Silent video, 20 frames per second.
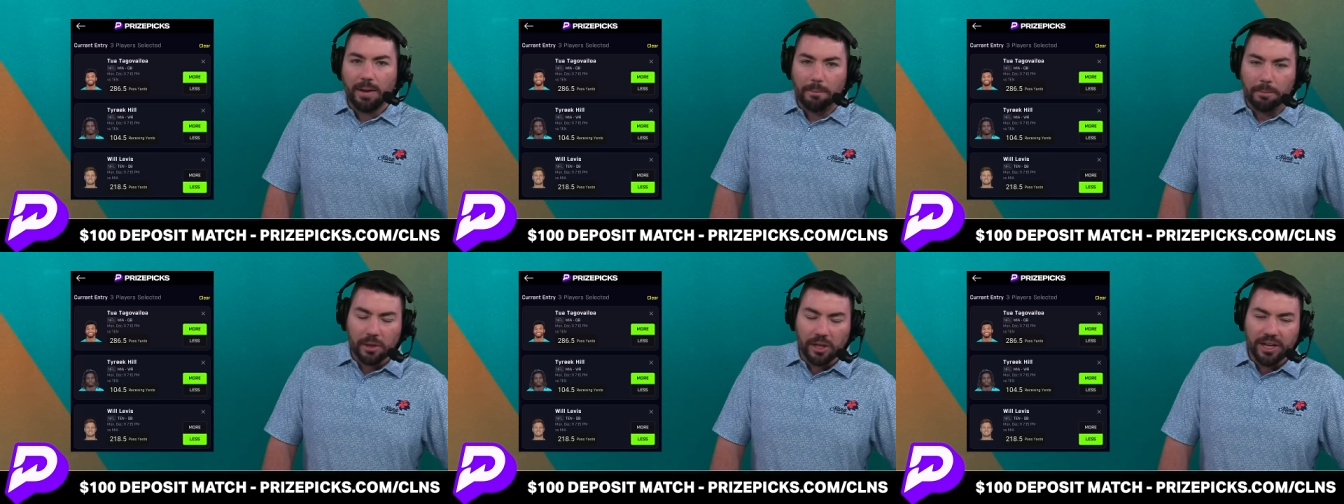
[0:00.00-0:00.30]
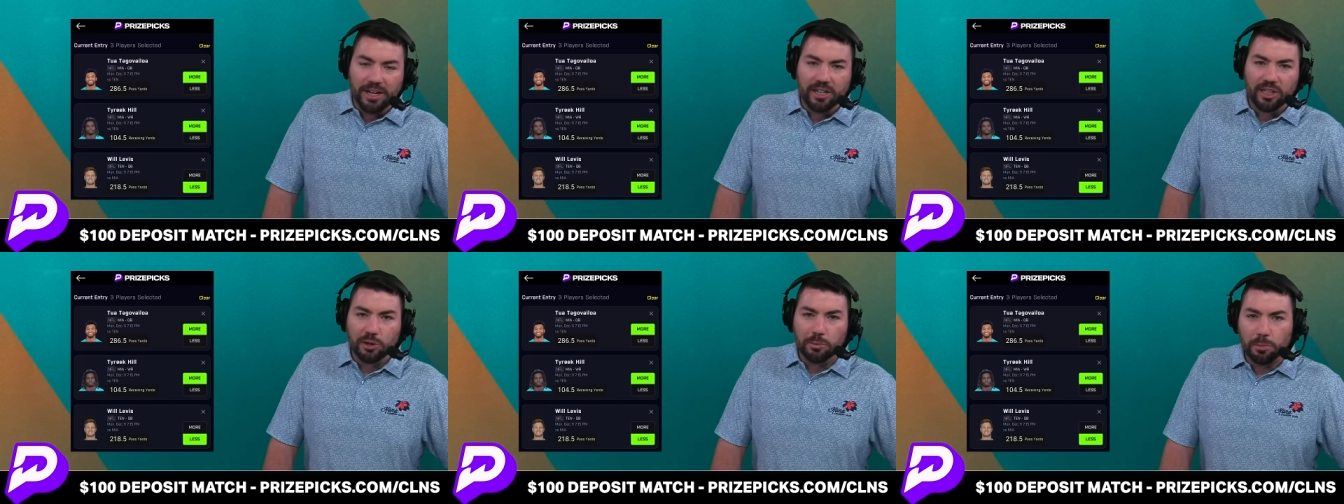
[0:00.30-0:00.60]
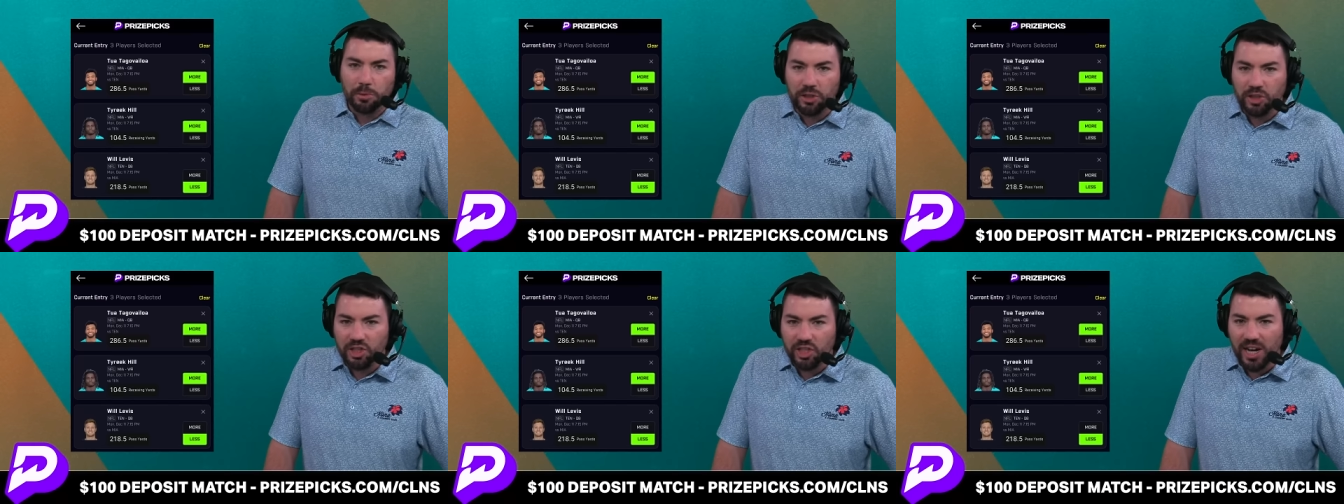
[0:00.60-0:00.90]
a player's
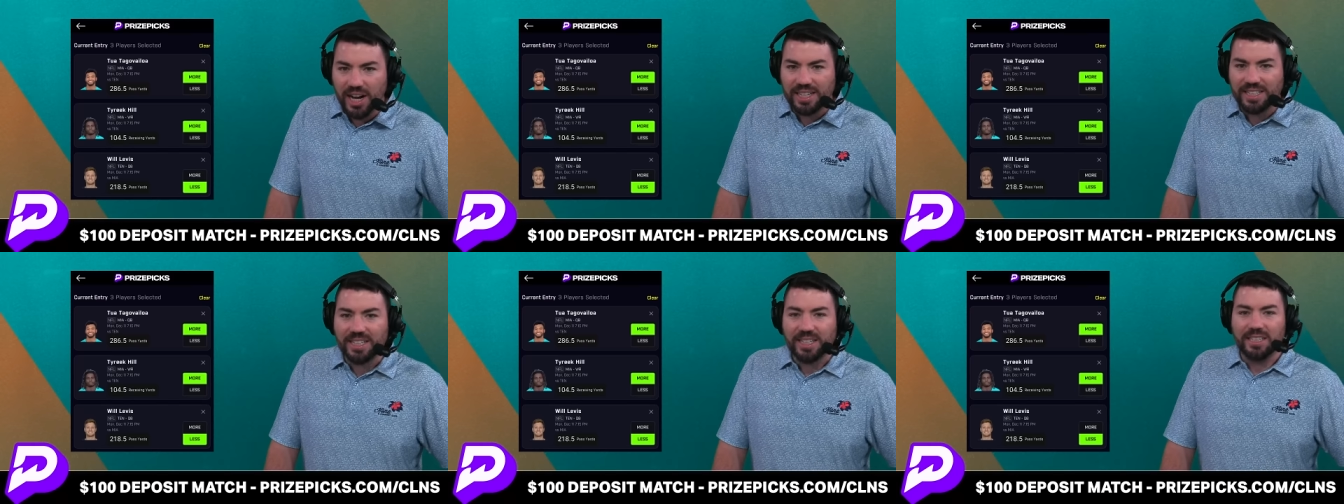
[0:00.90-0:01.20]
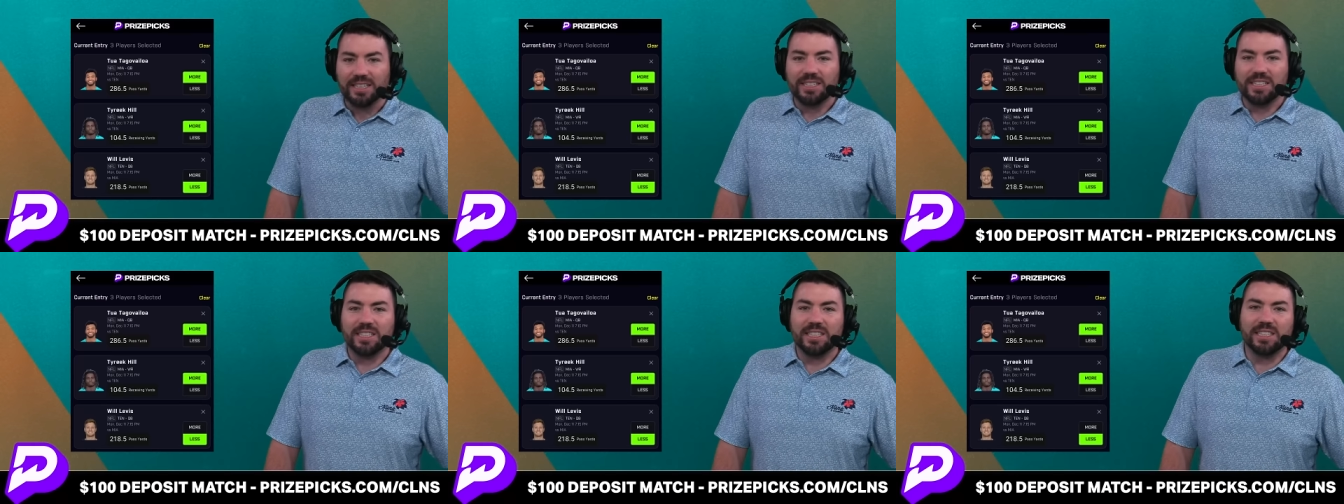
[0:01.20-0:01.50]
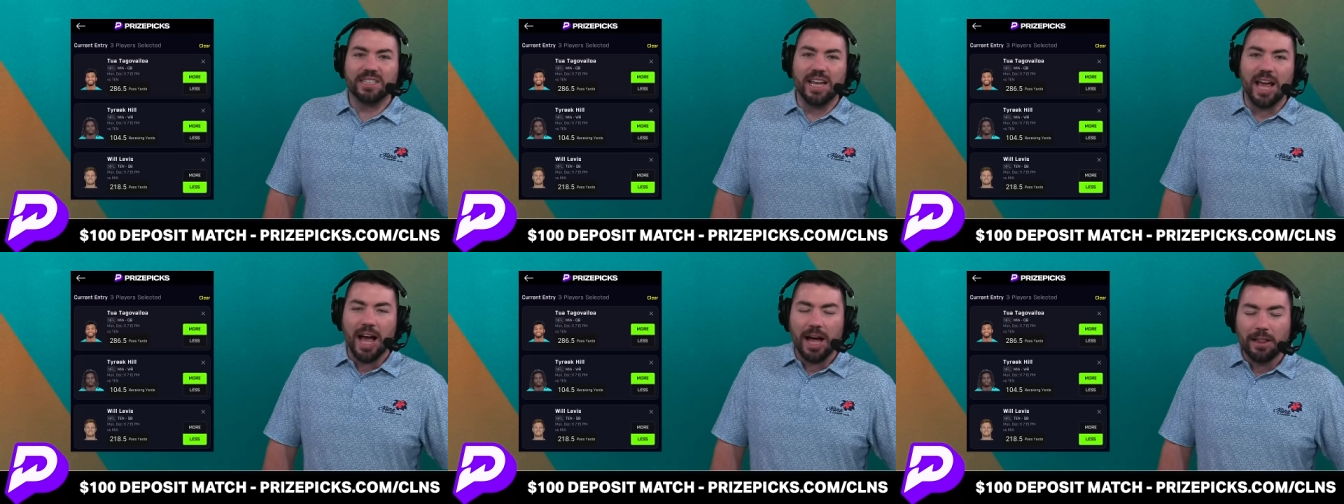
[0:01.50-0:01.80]
projected
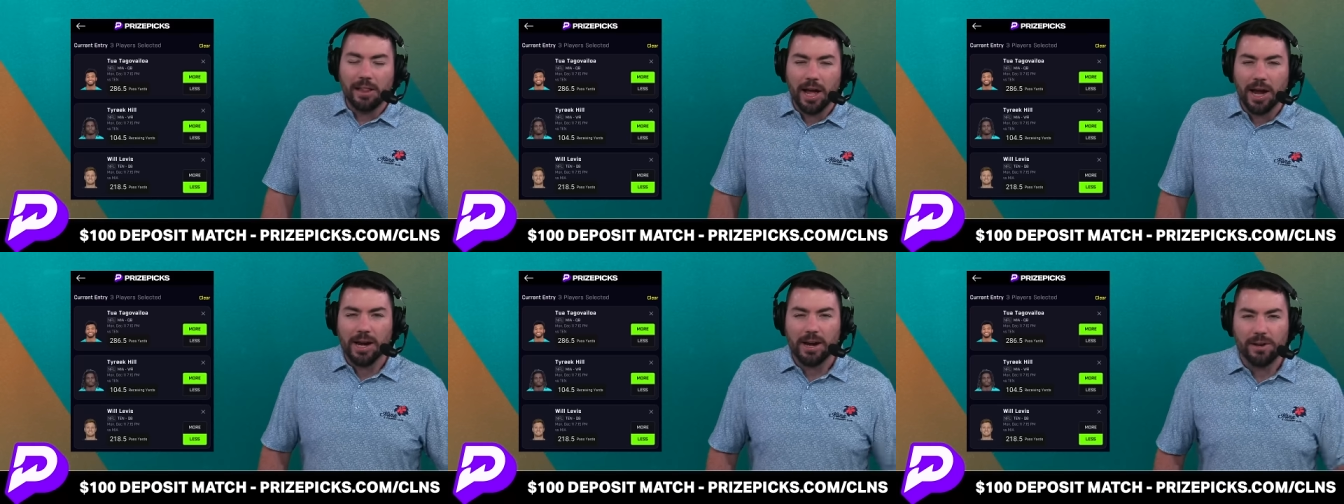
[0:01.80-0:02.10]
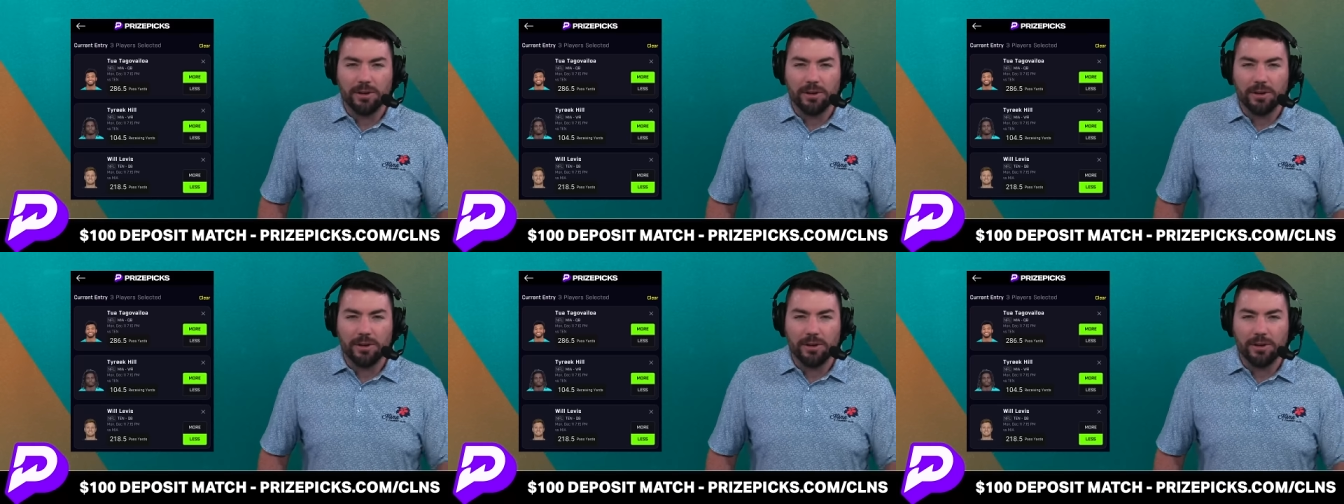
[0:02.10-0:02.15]
stat line.